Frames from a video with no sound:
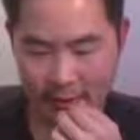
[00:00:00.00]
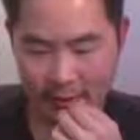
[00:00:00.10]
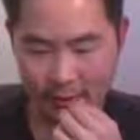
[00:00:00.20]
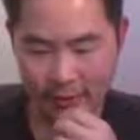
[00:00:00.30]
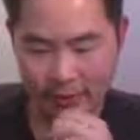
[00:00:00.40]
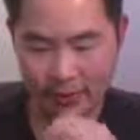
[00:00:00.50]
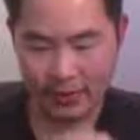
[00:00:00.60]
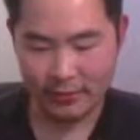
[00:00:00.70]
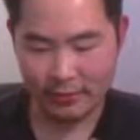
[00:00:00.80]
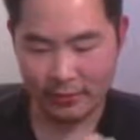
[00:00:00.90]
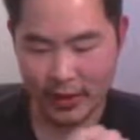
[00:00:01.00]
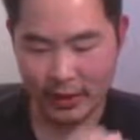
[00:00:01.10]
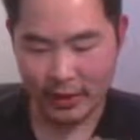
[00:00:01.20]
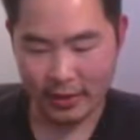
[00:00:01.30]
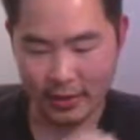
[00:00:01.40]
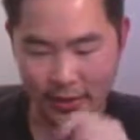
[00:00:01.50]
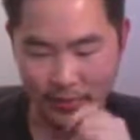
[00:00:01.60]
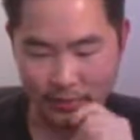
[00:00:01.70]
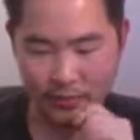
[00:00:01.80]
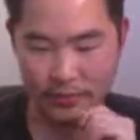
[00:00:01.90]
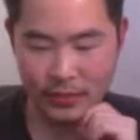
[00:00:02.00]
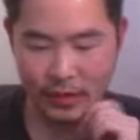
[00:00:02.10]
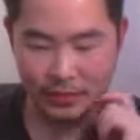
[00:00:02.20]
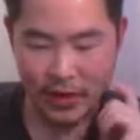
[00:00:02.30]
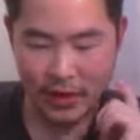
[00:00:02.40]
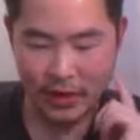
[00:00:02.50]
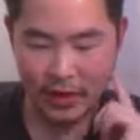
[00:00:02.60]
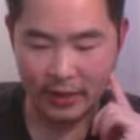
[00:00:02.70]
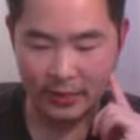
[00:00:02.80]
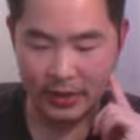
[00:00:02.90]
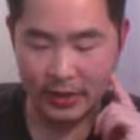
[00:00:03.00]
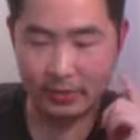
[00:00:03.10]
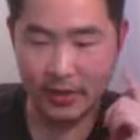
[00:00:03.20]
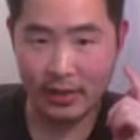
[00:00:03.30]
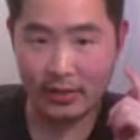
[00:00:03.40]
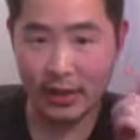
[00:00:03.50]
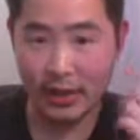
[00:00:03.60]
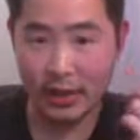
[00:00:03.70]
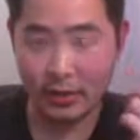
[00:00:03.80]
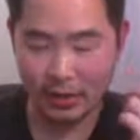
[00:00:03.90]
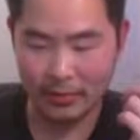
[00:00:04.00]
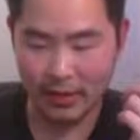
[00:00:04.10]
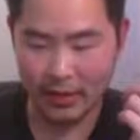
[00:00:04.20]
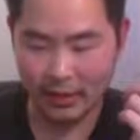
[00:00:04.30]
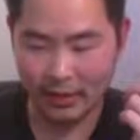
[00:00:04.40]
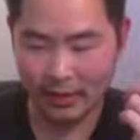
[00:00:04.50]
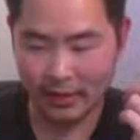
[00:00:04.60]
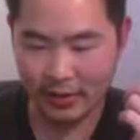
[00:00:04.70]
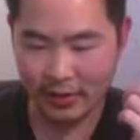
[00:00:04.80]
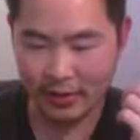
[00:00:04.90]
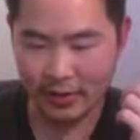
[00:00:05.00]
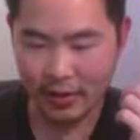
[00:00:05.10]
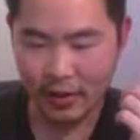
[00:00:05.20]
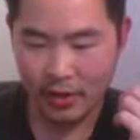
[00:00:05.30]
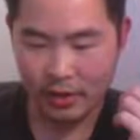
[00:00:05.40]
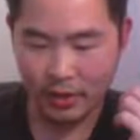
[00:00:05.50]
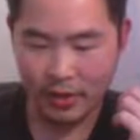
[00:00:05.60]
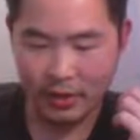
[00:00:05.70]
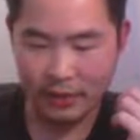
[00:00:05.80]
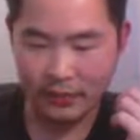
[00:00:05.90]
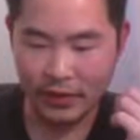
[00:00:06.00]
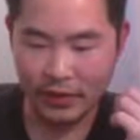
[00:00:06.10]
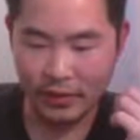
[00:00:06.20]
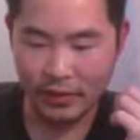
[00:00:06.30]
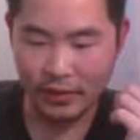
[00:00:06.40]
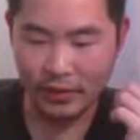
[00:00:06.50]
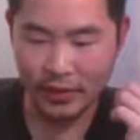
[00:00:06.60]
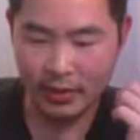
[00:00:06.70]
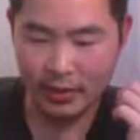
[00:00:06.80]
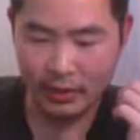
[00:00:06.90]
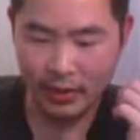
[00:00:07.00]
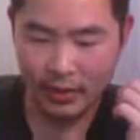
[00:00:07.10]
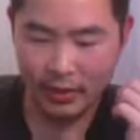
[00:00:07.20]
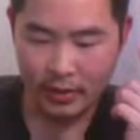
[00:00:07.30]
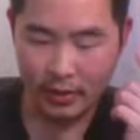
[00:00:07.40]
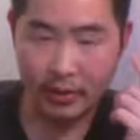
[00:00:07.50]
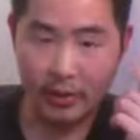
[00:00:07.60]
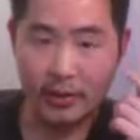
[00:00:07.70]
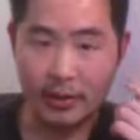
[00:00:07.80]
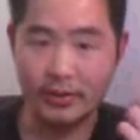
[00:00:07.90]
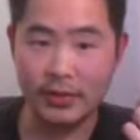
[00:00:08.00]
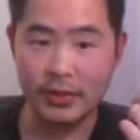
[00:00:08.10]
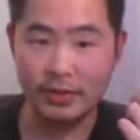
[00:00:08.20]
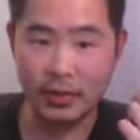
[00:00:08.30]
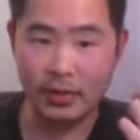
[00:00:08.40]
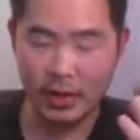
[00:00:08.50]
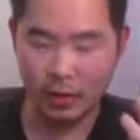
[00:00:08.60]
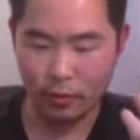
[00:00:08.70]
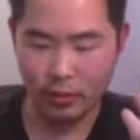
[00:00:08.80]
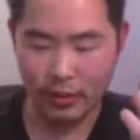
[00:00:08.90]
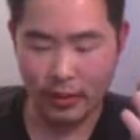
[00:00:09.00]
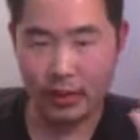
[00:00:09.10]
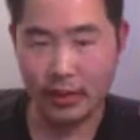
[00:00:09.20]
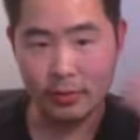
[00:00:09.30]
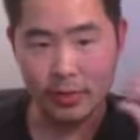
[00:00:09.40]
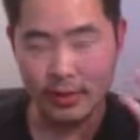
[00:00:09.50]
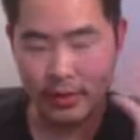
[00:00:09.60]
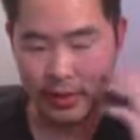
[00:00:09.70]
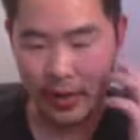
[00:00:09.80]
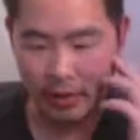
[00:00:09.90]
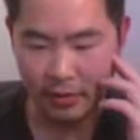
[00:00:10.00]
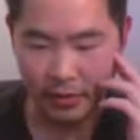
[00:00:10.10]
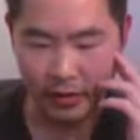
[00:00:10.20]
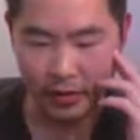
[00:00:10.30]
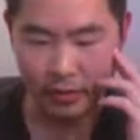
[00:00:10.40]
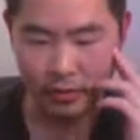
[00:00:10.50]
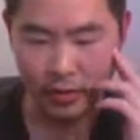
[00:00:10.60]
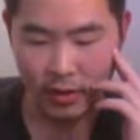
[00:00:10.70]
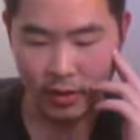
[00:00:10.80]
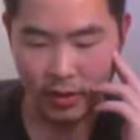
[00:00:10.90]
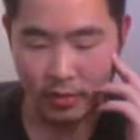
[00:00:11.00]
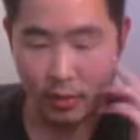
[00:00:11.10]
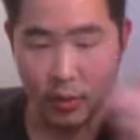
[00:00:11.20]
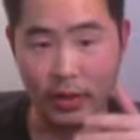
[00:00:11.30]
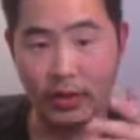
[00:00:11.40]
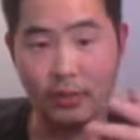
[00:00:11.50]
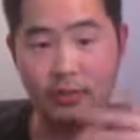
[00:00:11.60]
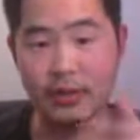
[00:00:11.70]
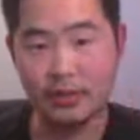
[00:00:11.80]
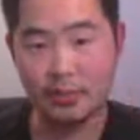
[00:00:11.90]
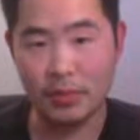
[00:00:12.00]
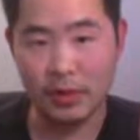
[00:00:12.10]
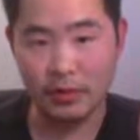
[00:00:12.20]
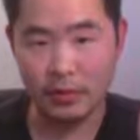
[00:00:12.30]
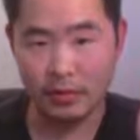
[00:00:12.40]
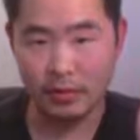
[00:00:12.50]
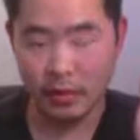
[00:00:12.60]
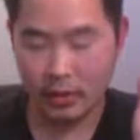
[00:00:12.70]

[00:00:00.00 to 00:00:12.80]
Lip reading: So the reason why Pang XP sometimes get healed, sometimes he doesn't, is because when he defeats a unit, it gives him guilt, and guilt doesn't allow you to heal. But when guilt disappears,